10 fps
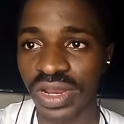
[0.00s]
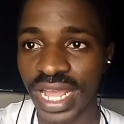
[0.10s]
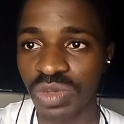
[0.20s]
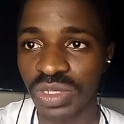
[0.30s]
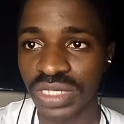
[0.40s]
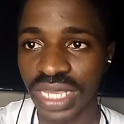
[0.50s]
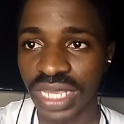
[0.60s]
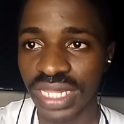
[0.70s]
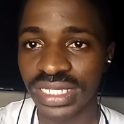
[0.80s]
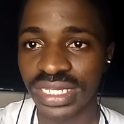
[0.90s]
connect with
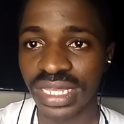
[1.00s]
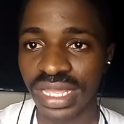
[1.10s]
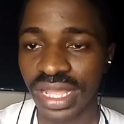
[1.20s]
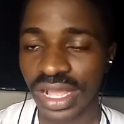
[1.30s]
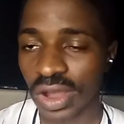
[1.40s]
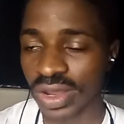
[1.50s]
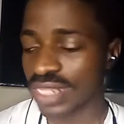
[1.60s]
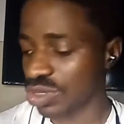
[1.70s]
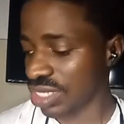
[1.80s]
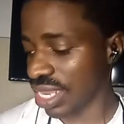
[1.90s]
it, connect with